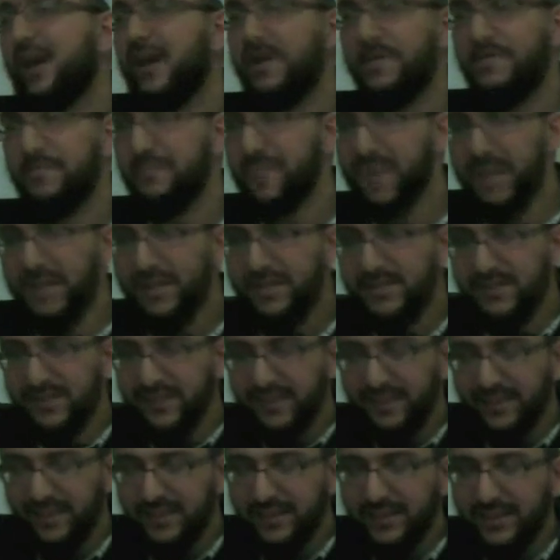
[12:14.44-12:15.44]

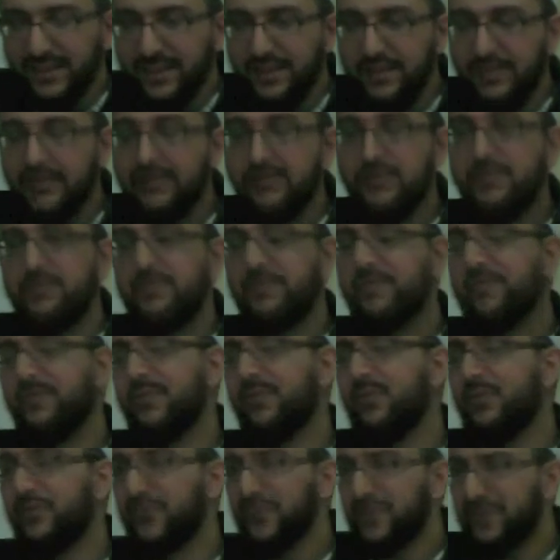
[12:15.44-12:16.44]
amazingly
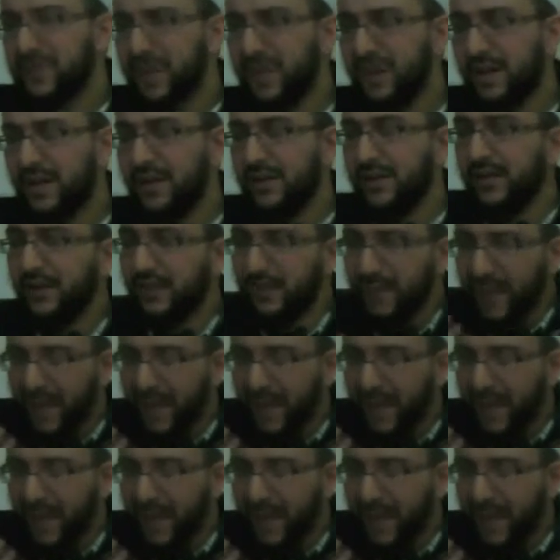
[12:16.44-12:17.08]
austere.